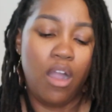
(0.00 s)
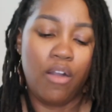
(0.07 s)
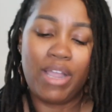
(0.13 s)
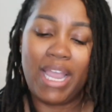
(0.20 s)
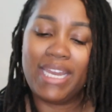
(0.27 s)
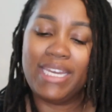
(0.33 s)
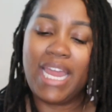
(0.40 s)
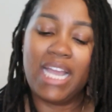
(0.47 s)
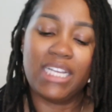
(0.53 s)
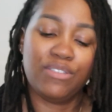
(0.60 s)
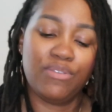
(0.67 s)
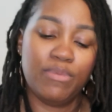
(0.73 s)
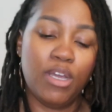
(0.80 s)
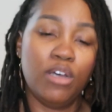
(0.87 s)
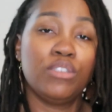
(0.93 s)
Okay, next
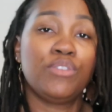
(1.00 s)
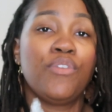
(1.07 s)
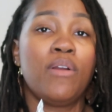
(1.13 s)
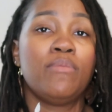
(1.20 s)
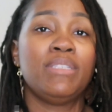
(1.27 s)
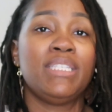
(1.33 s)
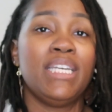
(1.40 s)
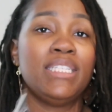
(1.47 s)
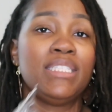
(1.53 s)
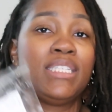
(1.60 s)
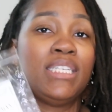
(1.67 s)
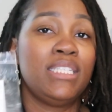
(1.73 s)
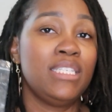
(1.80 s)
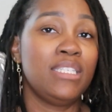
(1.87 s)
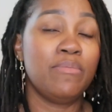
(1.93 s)
from Knowles Farm Scents.
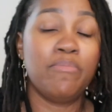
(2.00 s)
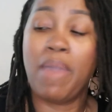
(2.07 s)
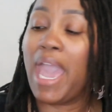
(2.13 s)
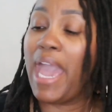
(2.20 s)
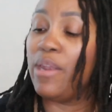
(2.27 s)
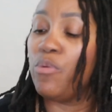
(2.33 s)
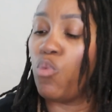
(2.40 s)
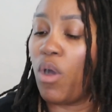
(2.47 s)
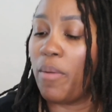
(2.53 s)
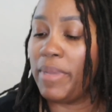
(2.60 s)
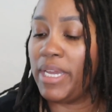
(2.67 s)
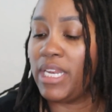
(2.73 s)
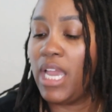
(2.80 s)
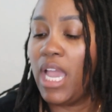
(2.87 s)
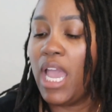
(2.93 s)
This is Mad
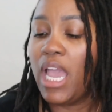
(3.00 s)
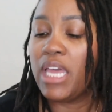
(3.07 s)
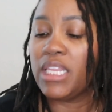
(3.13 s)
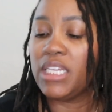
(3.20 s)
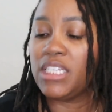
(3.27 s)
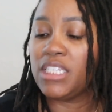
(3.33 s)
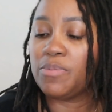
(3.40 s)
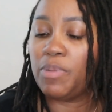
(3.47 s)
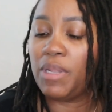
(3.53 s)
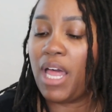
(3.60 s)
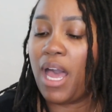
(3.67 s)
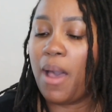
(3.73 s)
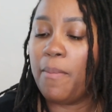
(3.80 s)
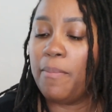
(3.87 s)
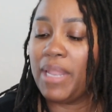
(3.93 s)
Woman. This is
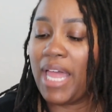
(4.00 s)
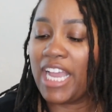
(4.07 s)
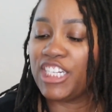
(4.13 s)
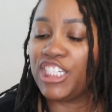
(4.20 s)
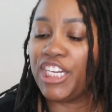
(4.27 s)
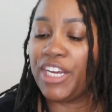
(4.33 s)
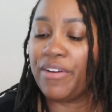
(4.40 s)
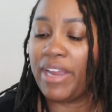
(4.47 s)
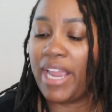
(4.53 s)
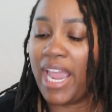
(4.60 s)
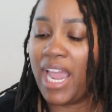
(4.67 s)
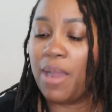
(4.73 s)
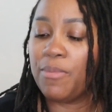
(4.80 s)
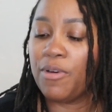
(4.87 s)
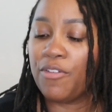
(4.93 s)
plum, black cherry,
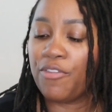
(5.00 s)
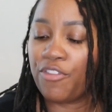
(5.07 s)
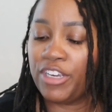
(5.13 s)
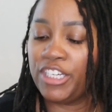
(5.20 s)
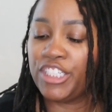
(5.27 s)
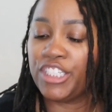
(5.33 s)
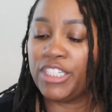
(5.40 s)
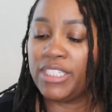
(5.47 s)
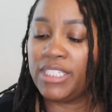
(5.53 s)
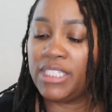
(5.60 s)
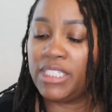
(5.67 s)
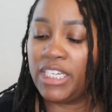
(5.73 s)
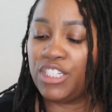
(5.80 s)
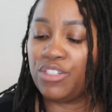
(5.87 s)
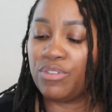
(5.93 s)
amber, freesia,
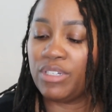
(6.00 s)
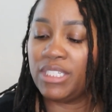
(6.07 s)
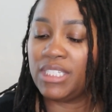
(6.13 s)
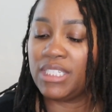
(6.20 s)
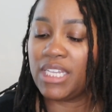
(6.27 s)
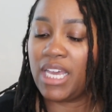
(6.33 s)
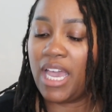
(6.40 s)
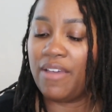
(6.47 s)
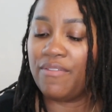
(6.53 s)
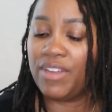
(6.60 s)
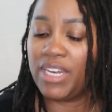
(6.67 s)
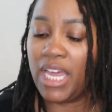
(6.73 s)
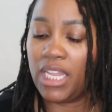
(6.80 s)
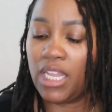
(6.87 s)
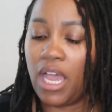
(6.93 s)
citrus, and
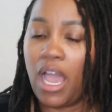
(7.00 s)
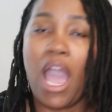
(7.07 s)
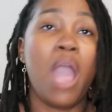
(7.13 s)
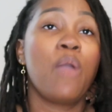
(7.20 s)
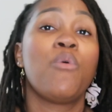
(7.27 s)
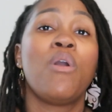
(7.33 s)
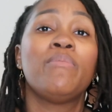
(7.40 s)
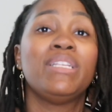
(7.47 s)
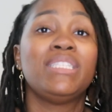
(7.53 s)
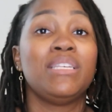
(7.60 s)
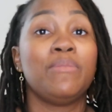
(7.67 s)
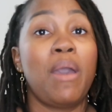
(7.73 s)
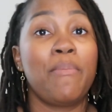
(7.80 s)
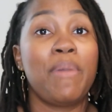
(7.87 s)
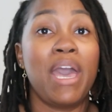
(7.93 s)
vanilla. I warmed this
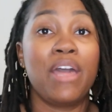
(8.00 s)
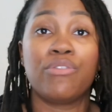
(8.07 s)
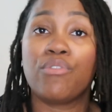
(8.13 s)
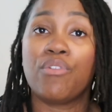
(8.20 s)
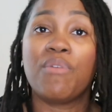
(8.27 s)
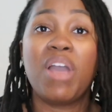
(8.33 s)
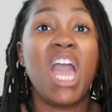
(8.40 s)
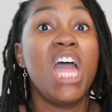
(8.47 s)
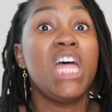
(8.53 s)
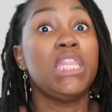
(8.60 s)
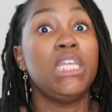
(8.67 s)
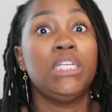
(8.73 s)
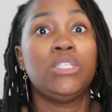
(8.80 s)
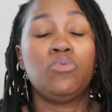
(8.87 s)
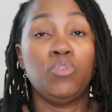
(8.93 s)
in my bathroom.
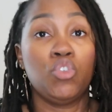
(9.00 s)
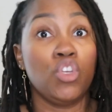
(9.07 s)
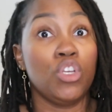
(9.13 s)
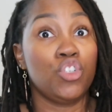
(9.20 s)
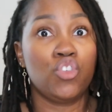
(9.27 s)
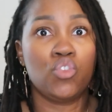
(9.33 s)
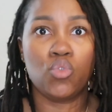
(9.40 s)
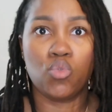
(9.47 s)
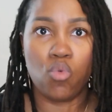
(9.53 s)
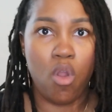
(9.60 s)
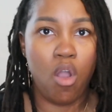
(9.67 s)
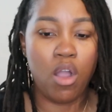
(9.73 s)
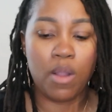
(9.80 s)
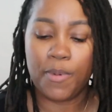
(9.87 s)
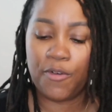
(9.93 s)
This was a
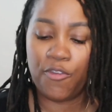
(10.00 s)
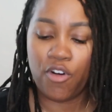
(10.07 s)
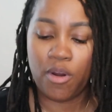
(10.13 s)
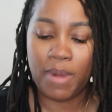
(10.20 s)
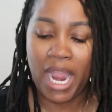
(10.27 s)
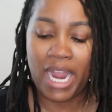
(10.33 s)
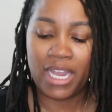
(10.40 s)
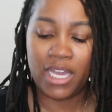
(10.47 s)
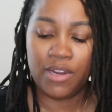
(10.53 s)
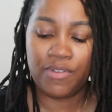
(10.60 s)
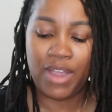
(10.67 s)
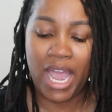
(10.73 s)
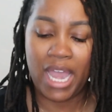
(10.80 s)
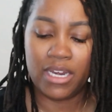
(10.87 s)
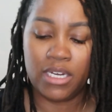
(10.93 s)
strong performer. I could have
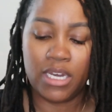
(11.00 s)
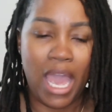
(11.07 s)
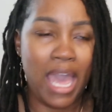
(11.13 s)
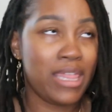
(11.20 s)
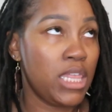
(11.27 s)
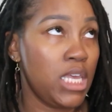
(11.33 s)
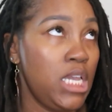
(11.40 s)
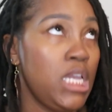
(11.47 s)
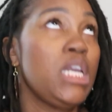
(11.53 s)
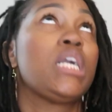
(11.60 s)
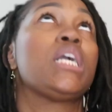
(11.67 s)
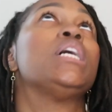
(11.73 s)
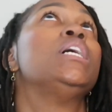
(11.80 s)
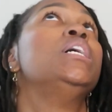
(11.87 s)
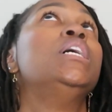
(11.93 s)
gotten, I
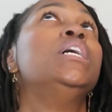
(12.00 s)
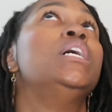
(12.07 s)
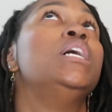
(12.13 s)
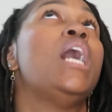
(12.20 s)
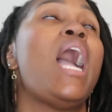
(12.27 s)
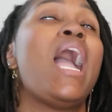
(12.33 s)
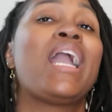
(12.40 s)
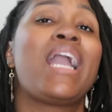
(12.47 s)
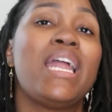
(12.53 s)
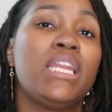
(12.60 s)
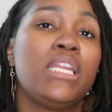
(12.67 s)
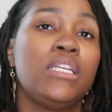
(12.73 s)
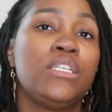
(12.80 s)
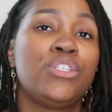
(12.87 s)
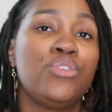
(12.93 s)
think, I got at
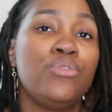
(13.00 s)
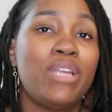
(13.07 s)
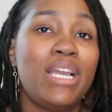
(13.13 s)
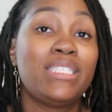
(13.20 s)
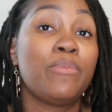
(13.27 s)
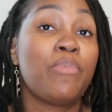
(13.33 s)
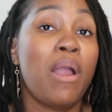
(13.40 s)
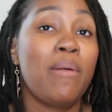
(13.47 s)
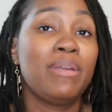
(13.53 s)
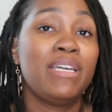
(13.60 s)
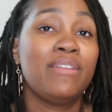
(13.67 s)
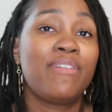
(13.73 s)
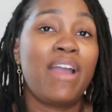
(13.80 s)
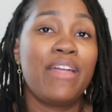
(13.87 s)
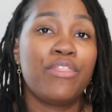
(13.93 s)
least 2 days. I probably
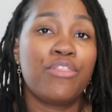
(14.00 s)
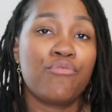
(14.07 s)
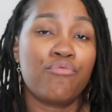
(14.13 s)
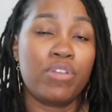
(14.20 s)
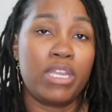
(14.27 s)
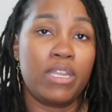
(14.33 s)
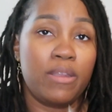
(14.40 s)
could have gotten 3.